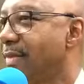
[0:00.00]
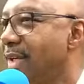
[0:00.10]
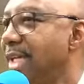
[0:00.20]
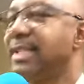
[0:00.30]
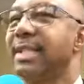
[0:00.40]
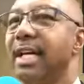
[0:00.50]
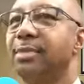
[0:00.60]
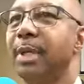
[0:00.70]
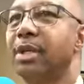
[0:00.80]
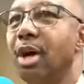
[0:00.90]
He says,
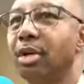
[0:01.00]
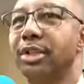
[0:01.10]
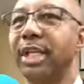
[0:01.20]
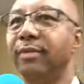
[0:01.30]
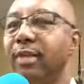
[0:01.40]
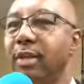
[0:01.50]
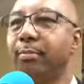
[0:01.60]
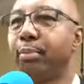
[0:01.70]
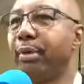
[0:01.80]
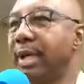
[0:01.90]
Because even the
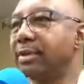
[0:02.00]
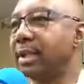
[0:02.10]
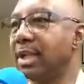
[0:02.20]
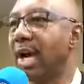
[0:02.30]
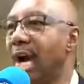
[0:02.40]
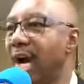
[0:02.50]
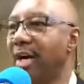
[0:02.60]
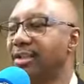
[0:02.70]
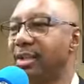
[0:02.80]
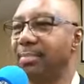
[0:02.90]
prison
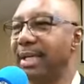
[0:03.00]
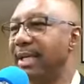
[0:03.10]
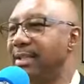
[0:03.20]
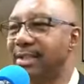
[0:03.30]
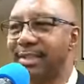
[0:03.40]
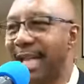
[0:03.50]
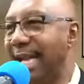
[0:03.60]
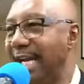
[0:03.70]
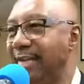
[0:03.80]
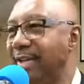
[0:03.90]
guards are being
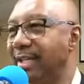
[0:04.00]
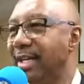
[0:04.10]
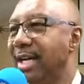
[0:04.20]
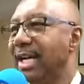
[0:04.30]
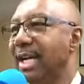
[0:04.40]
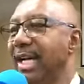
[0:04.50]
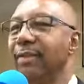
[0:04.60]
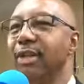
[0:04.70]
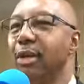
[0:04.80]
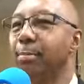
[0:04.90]
saved, and
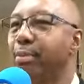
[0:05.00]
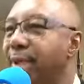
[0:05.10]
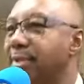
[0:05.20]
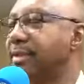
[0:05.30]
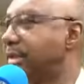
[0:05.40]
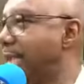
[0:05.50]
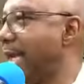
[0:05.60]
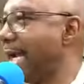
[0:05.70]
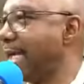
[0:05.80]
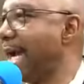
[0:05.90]
even the prisoners
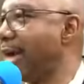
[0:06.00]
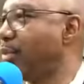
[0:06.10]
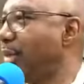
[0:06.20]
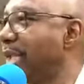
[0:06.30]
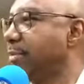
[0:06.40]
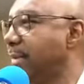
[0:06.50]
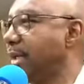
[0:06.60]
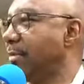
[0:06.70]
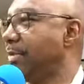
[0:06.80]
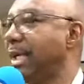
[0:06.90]
that hang out with me
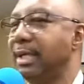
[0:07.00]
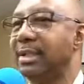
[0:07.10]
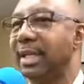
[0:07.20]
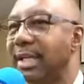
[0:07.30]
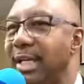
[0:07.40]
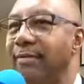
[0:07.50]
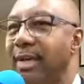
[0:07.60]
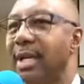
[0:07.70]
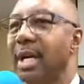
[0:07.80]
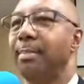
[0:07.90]
are being
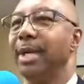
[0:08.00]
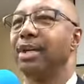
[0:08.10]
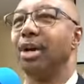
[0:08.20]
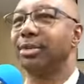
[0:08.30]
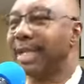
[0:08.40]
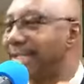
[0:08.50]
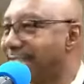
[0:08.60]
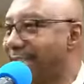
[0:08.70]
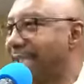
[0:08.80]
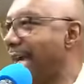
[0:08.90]
delivered because they
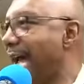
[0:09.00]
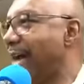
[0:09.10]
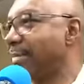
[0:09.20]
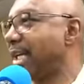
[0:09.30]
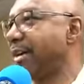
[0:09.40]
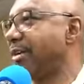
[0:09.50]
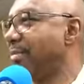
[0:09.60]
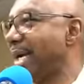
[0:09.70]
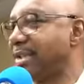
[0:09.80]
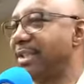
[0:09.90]
see how I'm carrying
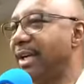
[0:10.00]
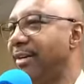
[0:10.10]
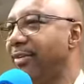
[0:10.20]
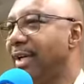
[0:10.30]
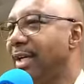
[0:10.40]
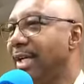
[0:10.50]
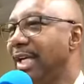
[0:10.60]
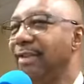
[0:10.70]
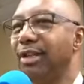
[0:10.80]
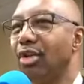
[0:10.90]
myself,
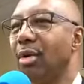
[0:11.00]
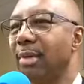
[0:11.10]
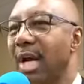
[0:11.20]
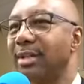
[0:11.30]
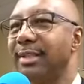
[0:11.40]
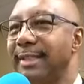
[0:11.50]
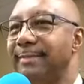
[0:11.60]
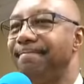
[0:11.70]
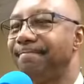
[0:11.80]
even though I'm locked up.